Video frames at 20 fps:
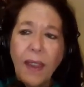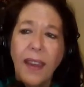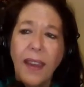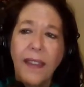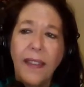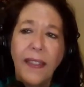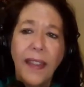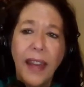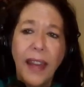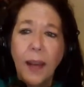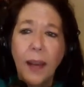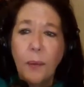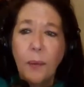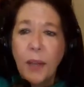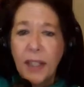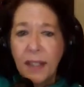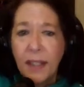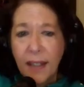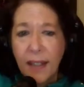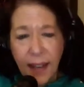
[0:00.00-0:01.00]
And then I
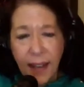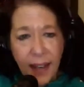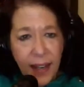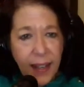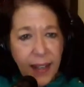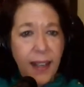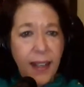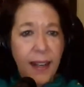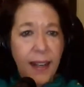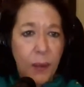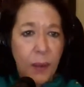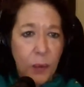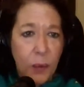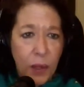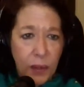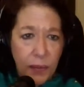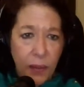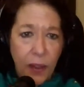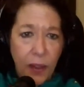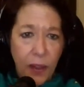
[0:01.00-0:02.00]
went to Connecticut and I
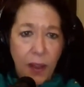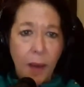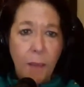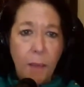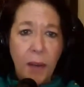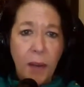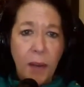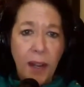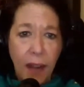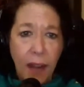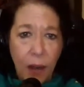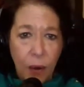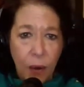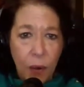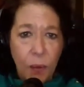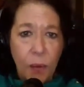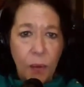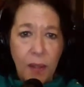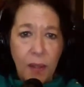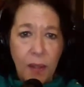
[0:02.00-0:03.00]
worked for the company that owned